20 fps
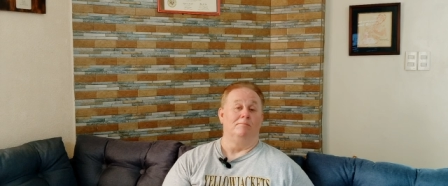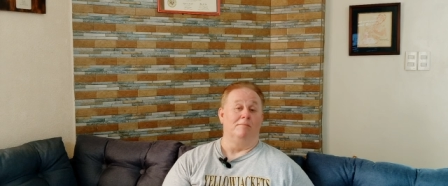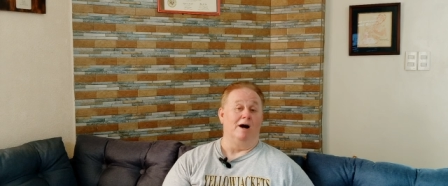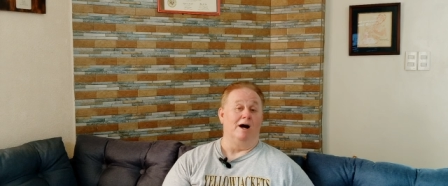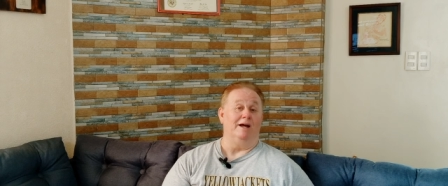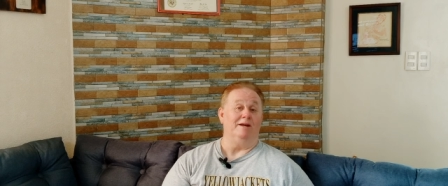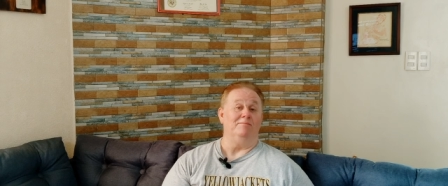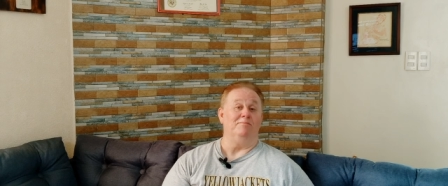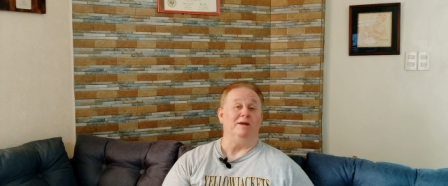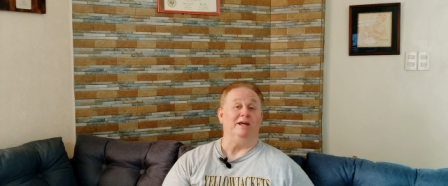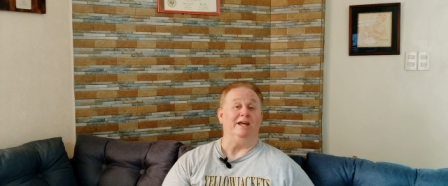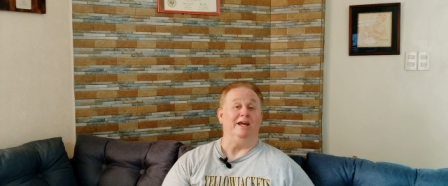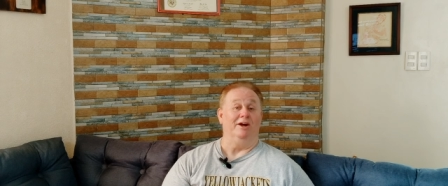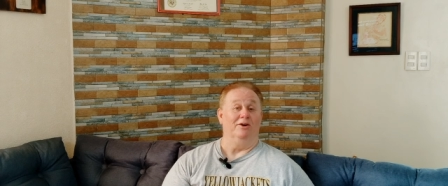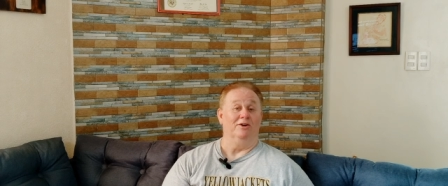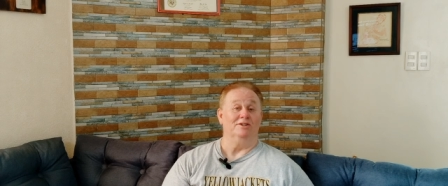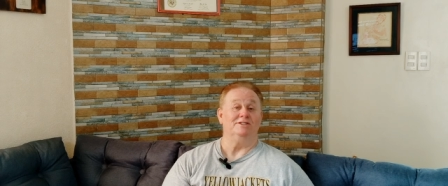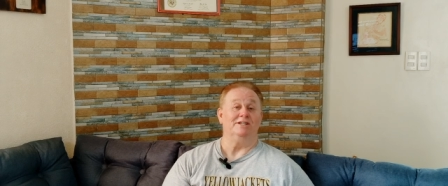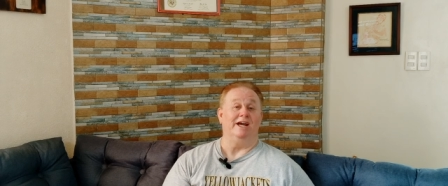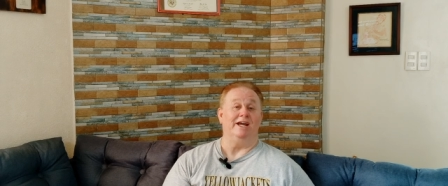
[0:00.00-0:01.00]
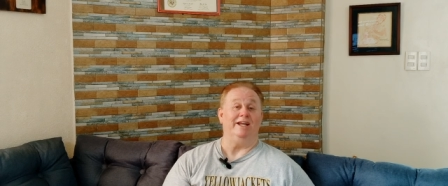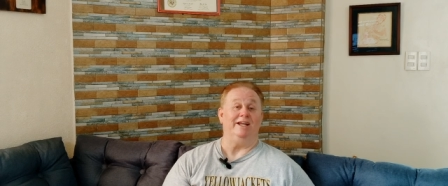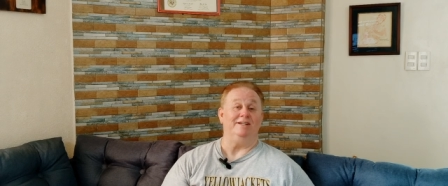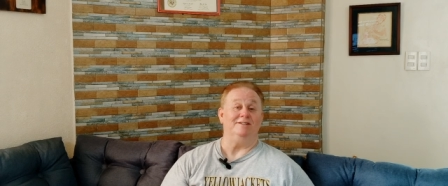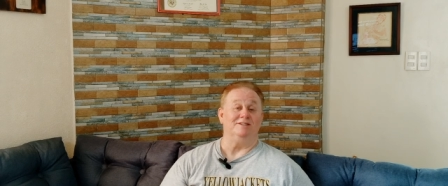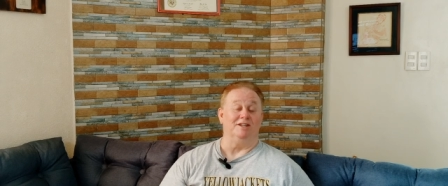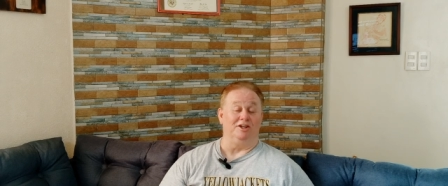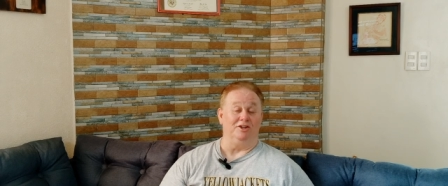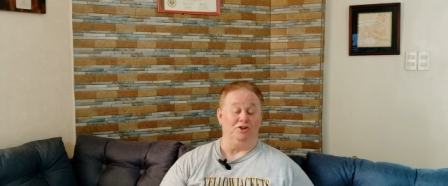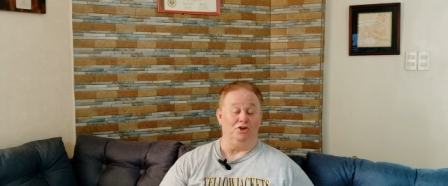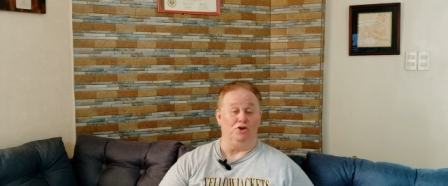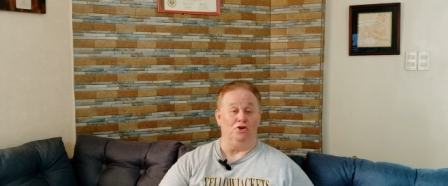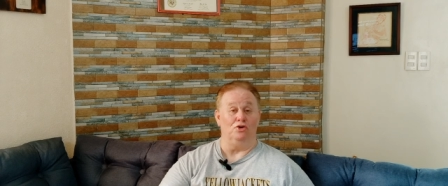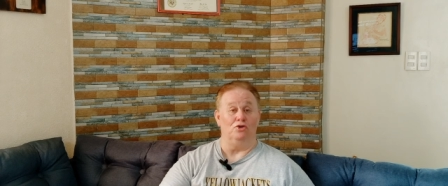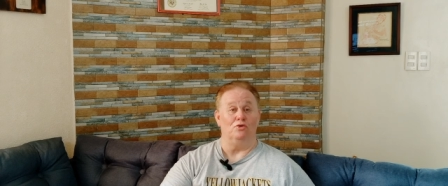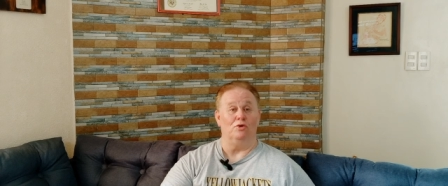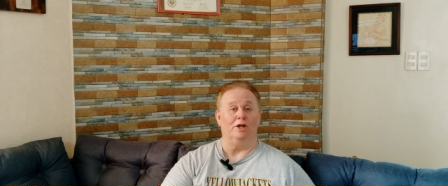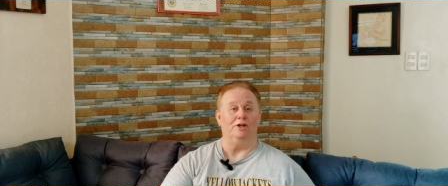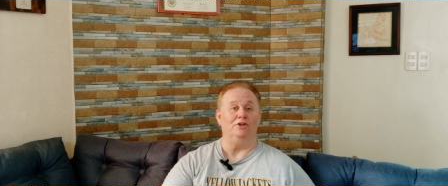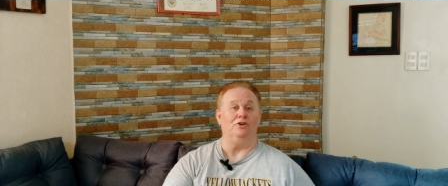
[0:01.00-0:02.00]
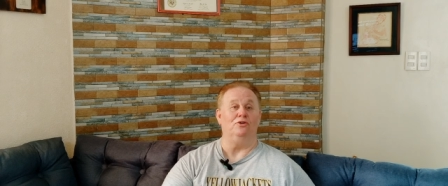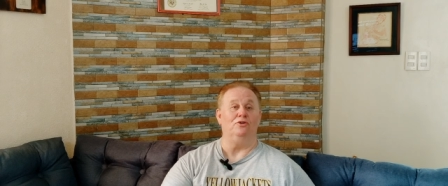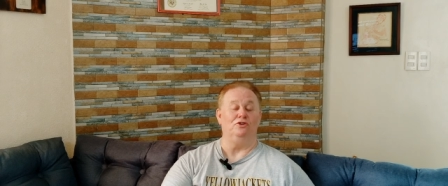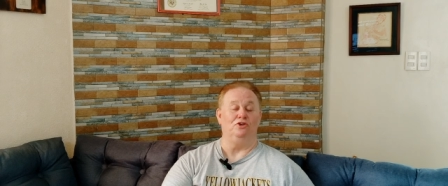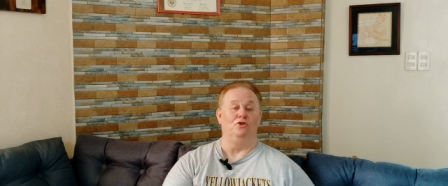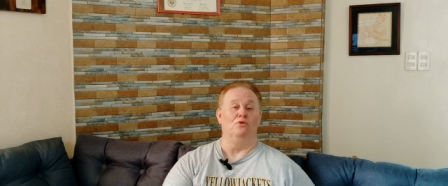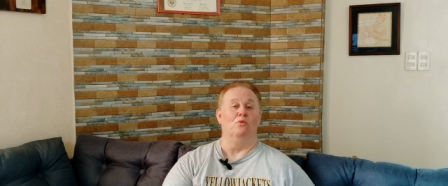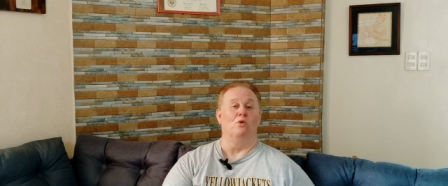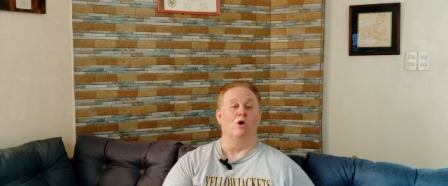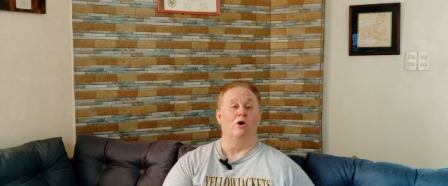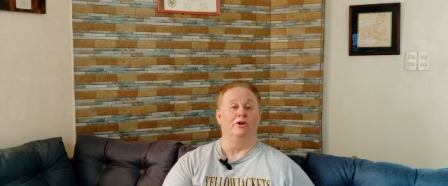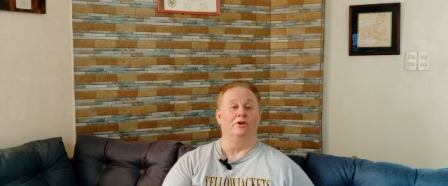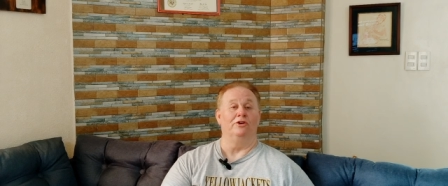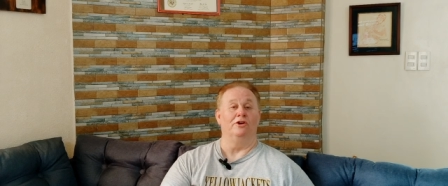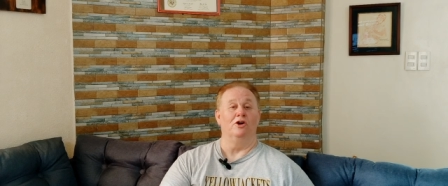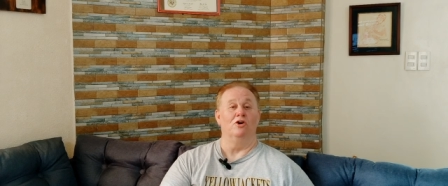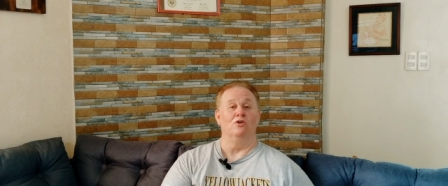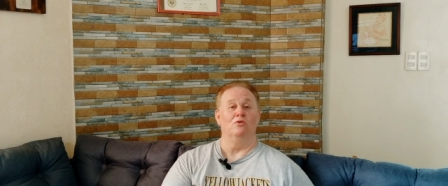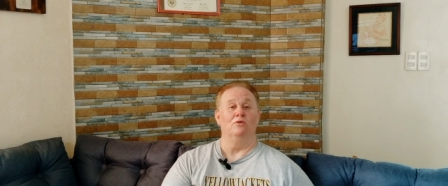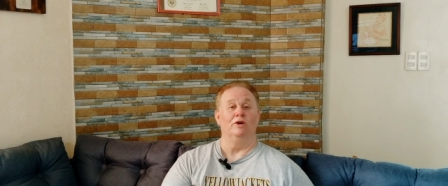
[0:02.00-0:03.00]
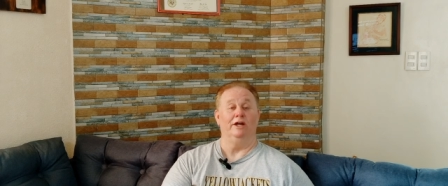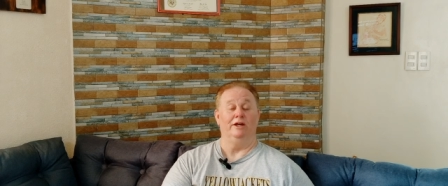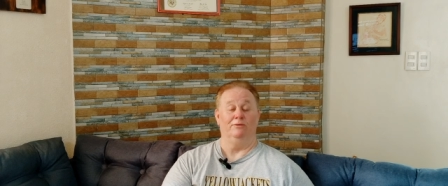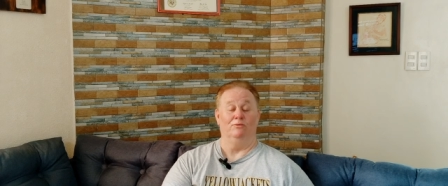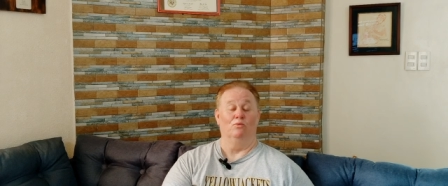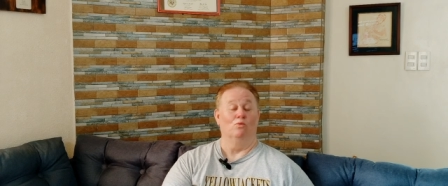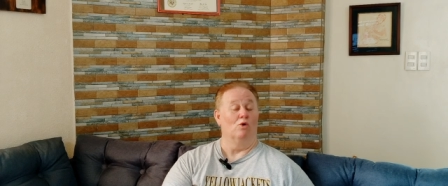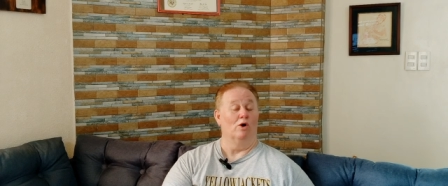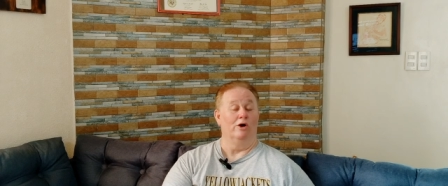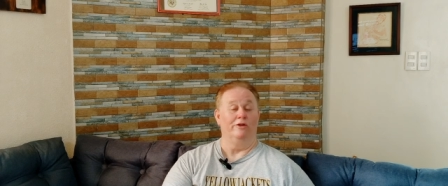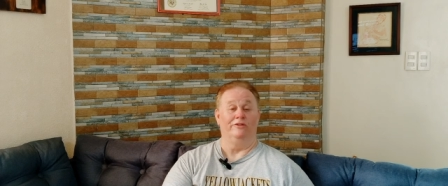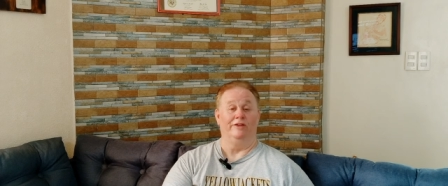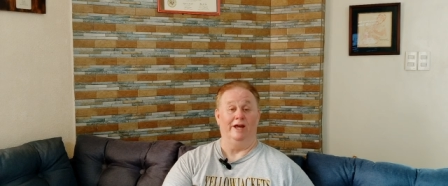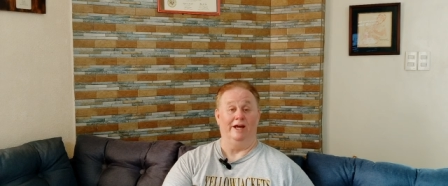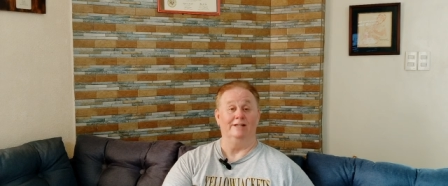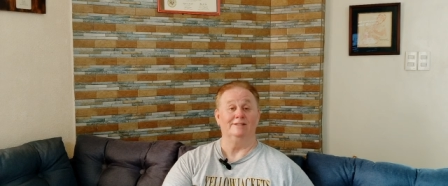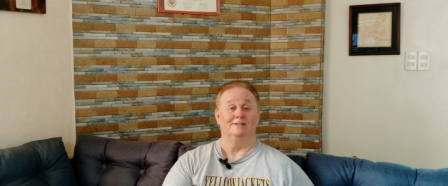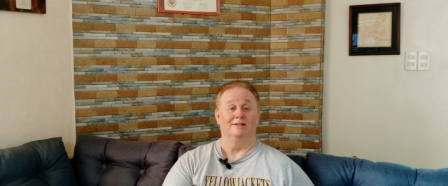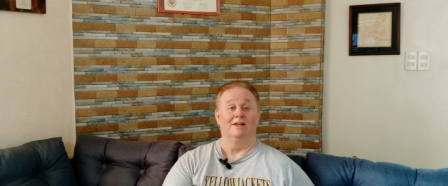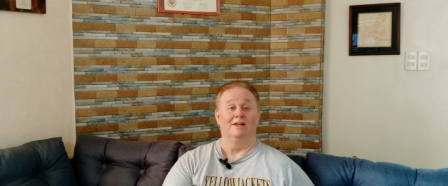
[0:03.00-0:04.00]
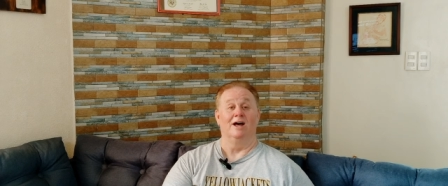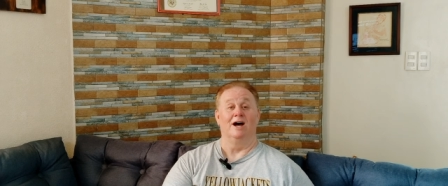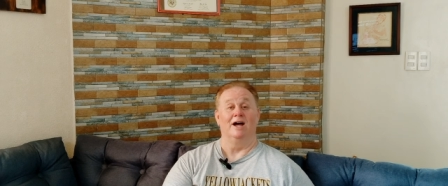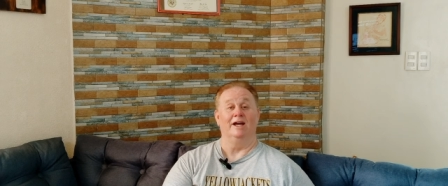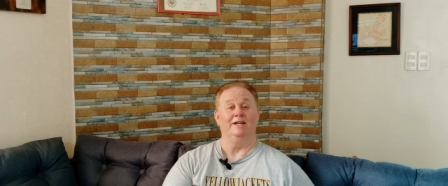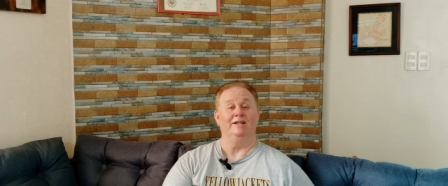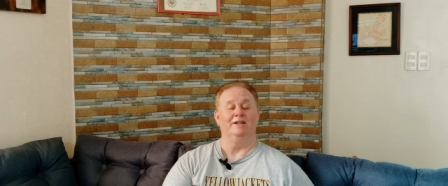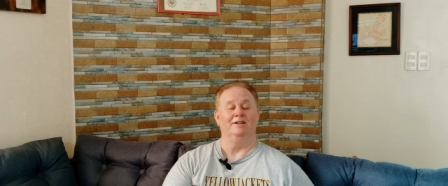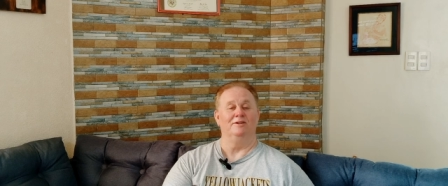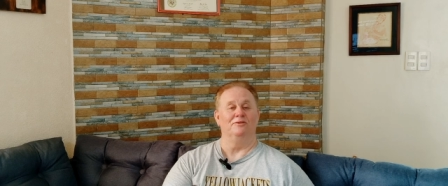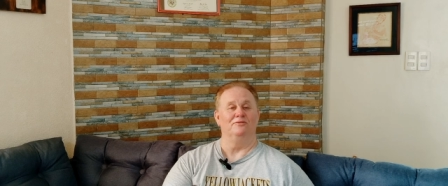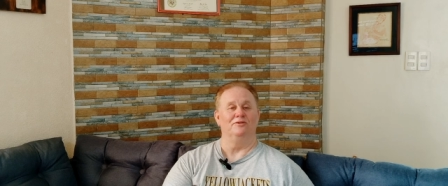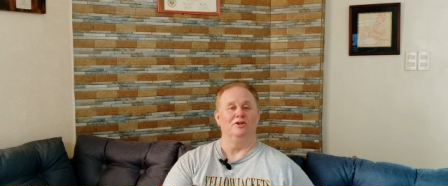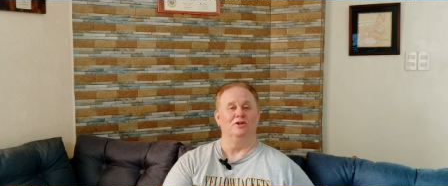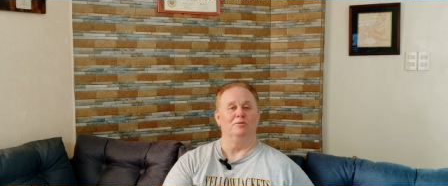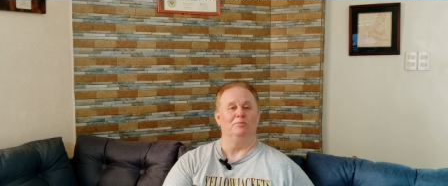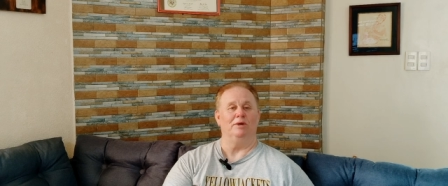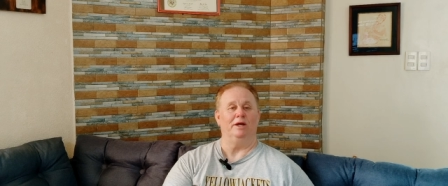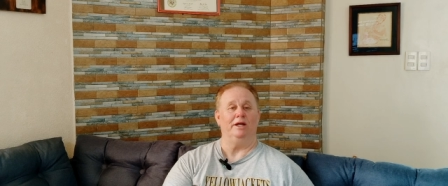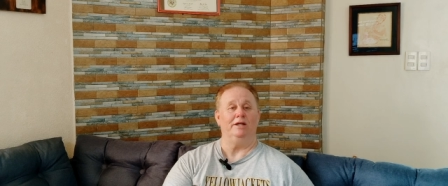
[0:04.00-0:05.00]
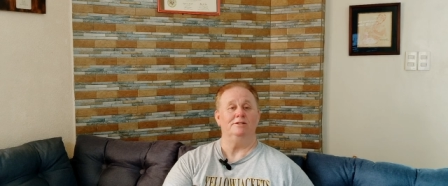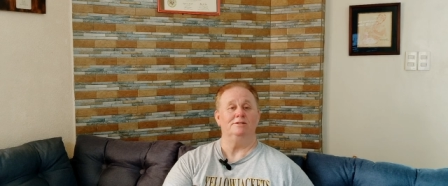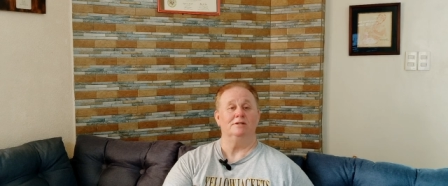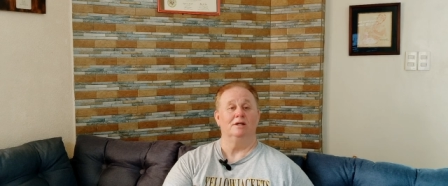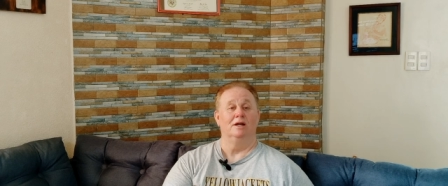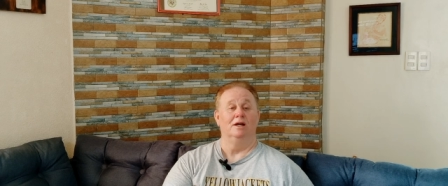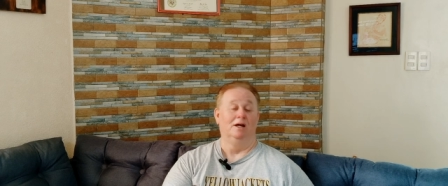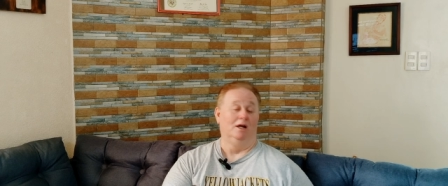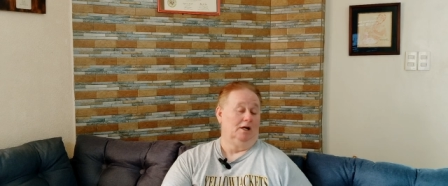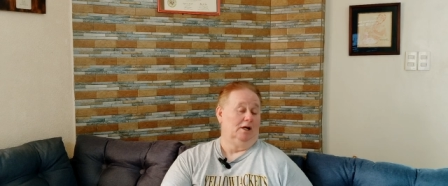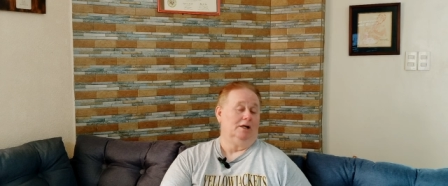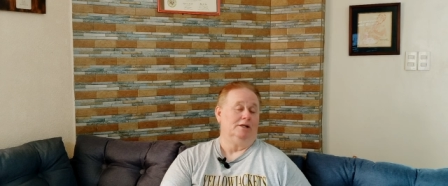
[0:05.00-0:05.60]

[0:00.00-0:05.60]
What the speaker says: might be irritating to you and you want to know what that's like in the Philippines,